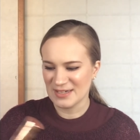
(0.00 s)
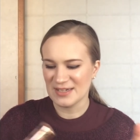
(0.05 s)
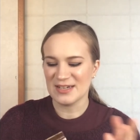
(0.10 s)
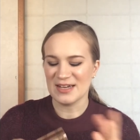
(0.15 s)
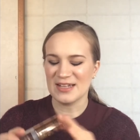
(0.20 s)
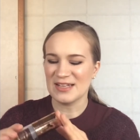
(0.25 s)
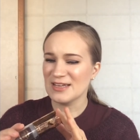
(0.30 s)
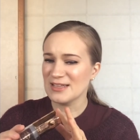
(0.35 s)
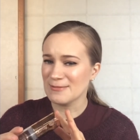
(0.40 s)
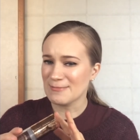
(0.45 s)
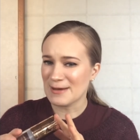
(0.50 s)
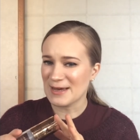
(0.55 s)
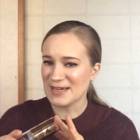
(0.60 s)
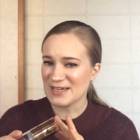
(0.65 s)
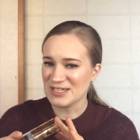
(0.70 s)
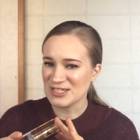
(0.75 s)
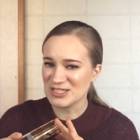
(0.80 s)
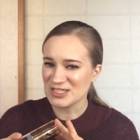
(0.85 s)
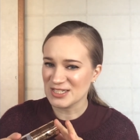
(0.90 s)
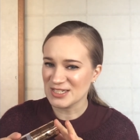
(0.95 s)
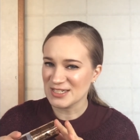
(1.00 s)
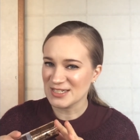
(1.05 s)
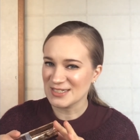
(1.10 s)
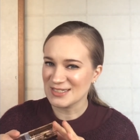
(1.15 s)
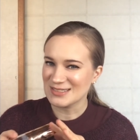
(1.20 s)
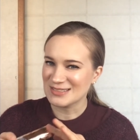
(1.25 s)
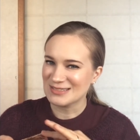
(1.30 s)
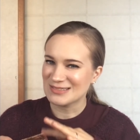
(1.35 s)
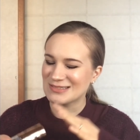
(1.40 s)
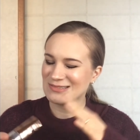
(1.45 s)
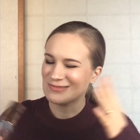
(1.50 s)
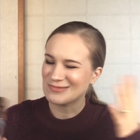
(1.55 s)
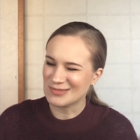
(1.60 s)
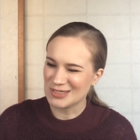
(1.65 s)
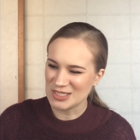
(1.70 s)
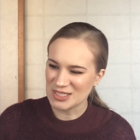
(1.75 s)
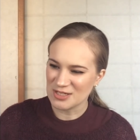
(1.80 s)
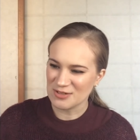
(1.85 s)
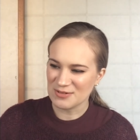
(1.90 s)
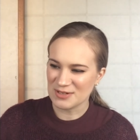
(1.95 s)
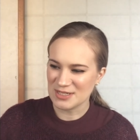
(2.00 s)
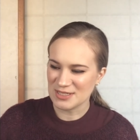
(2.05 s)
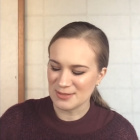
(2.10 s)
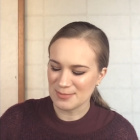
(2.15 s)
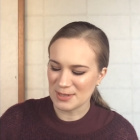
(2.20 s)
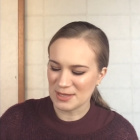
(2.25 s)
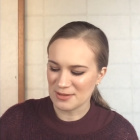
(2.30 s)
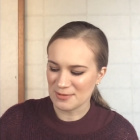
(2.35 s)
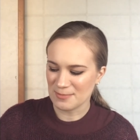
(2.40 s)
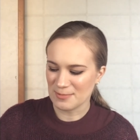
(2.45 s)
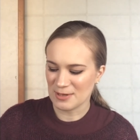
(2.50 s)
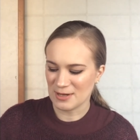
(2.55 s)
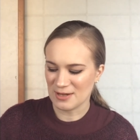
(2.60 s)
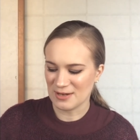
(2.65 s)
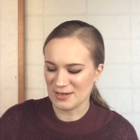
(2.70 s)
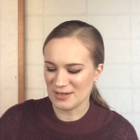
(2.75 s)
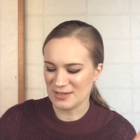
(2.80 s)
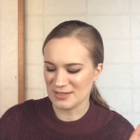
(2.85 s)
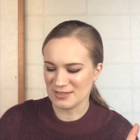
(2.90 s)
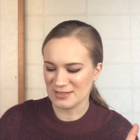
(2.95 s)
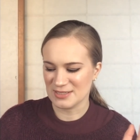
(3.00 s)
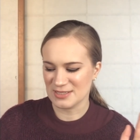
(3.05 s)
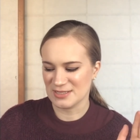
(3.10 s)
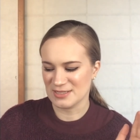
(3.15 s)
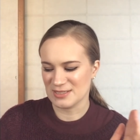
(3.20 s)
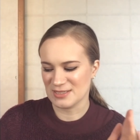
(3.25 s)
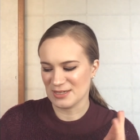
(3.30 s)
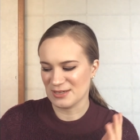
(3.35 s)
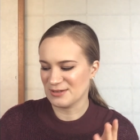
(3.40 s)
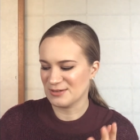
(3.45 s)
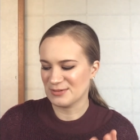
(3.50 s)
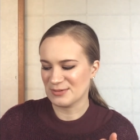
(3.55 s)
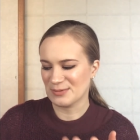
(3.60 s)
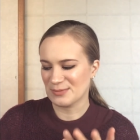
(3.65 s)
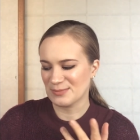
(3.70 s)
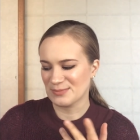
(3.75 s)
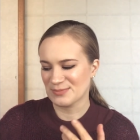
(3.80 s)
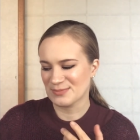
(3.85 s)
I like the packaging, wasn't crazy about the product, so